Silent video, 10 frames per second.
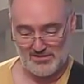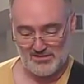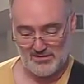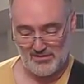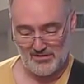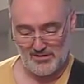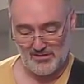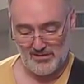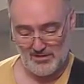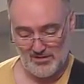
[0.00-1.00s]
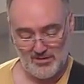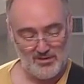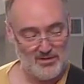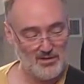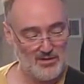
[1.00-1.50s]

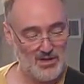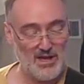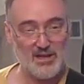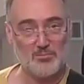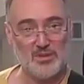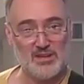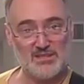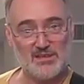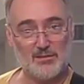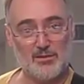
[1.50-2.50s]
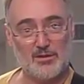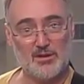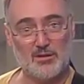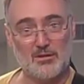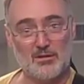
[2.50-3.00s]
I can play synth on
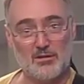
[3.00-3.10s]
that.